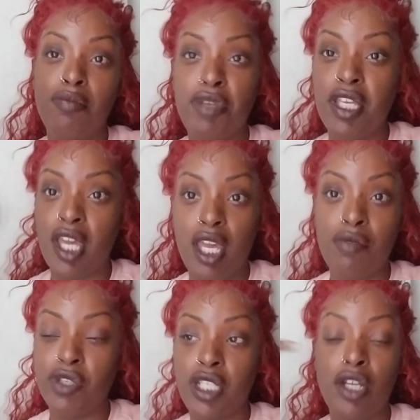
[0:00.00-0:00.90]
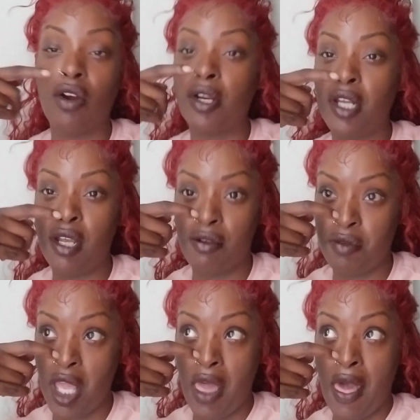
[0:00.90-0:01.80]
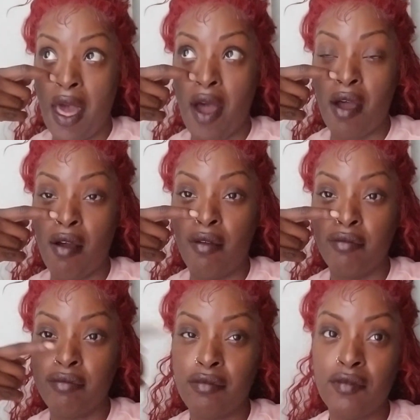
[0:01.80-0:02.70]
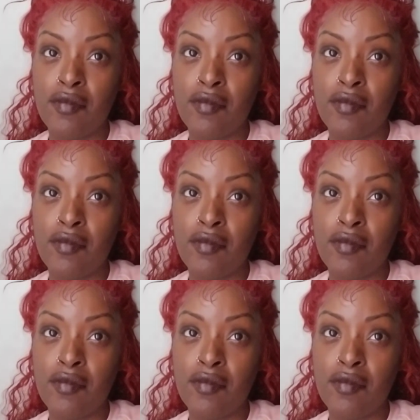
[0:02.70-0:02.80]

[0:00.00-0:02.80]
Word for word: became what they are now. Um,